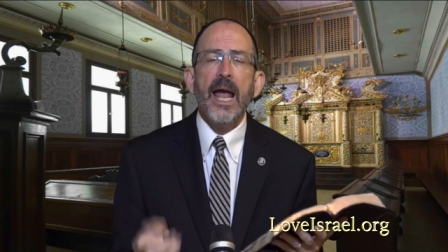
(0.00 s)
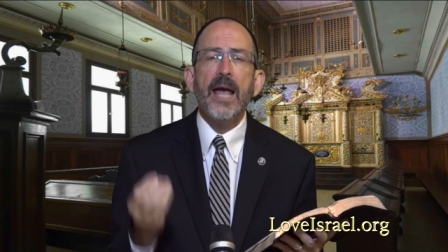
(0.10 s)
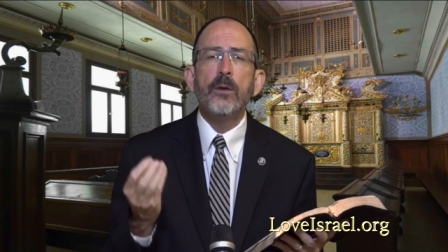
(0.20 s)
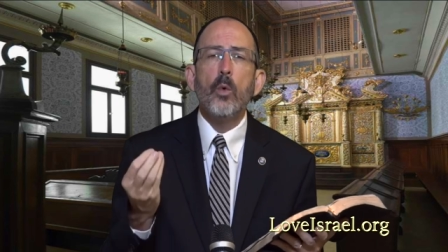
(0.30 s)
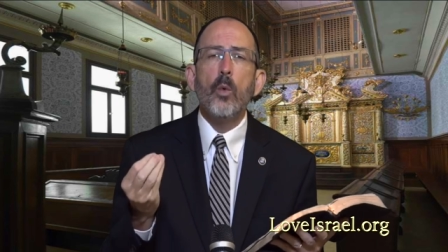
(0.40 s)

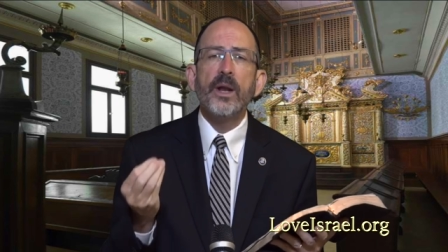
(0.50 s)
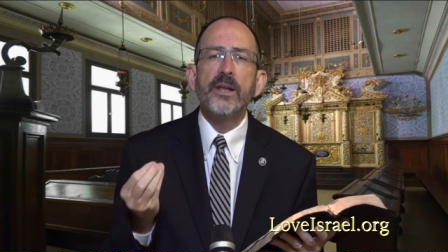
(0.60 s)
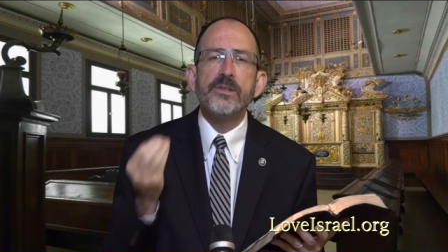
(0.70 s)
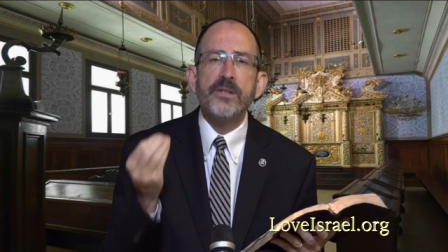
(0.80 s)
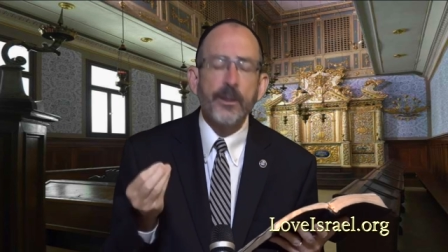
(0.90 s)
And when
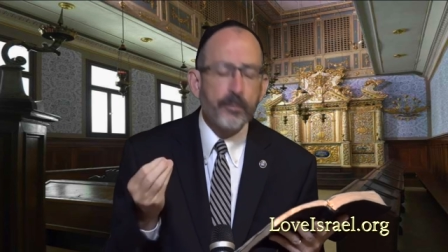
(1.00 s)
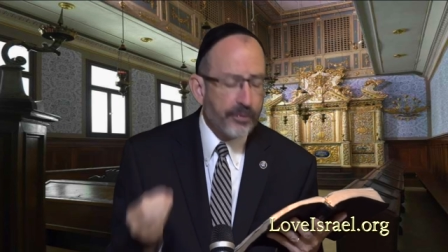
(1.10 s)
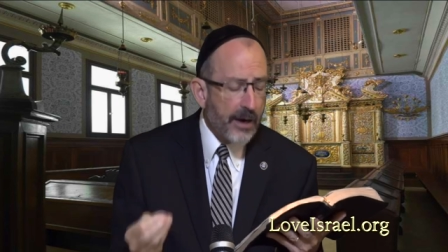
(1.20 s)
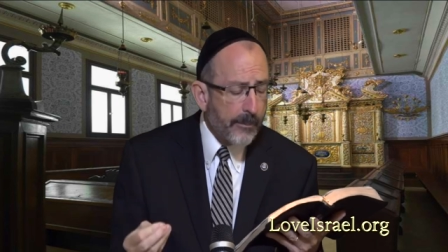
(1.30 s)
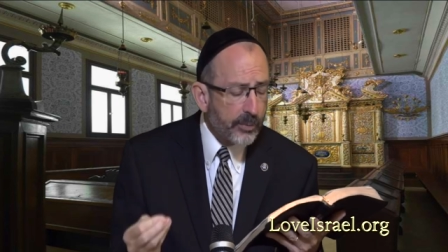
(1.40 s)
it's done
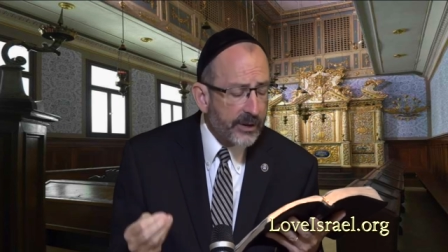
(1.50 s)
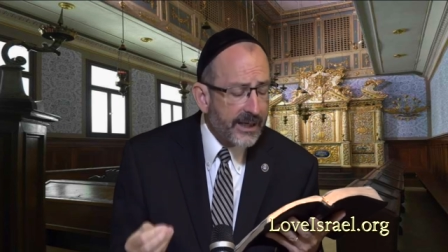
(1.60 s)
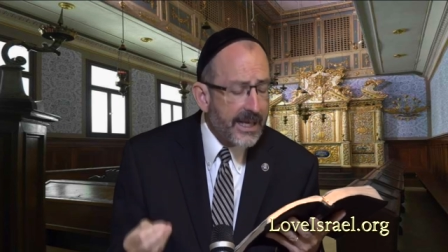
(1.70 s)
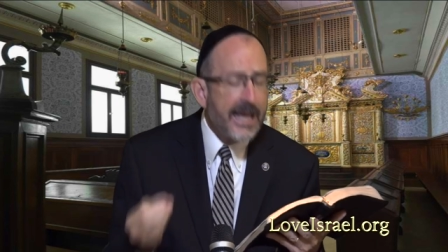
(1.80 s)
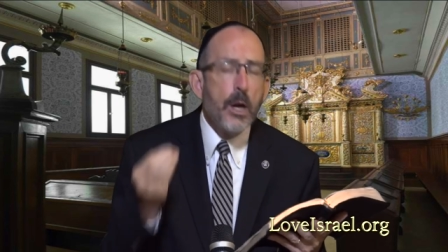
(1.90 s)

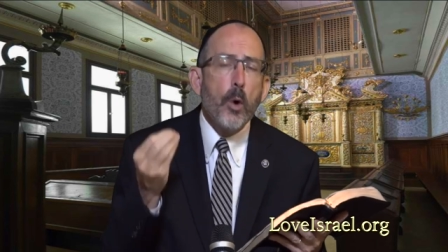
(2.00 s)
properly,